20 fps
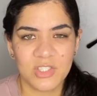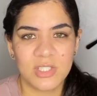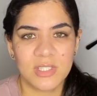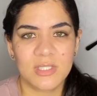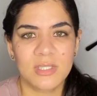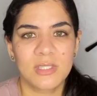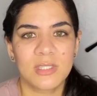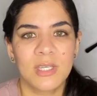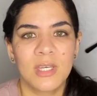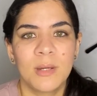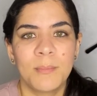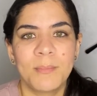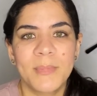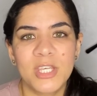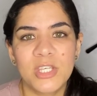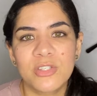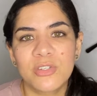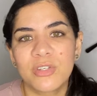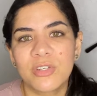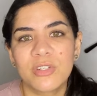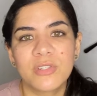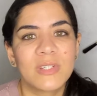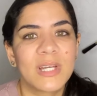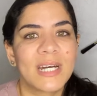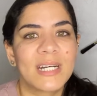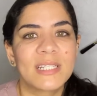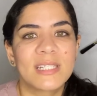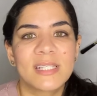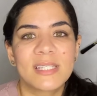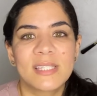Just make sure you're
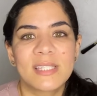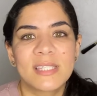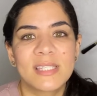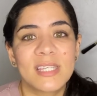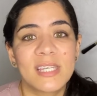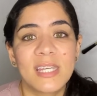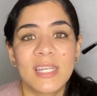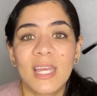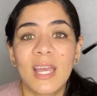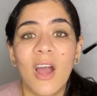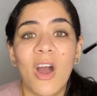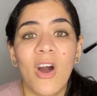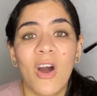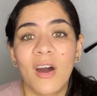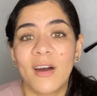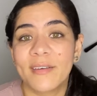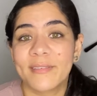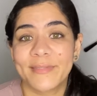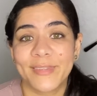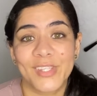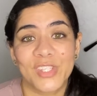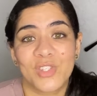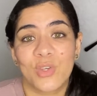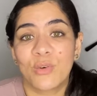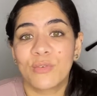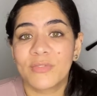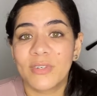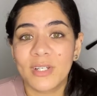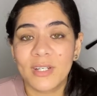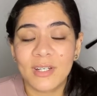not sitting on the
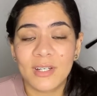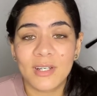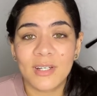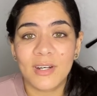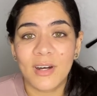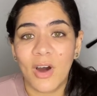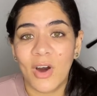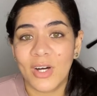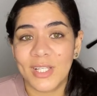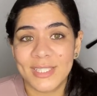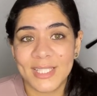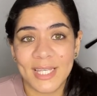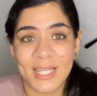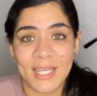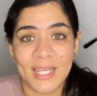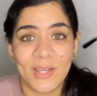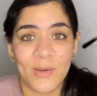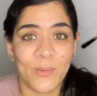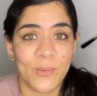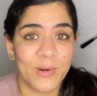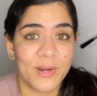sofa all day,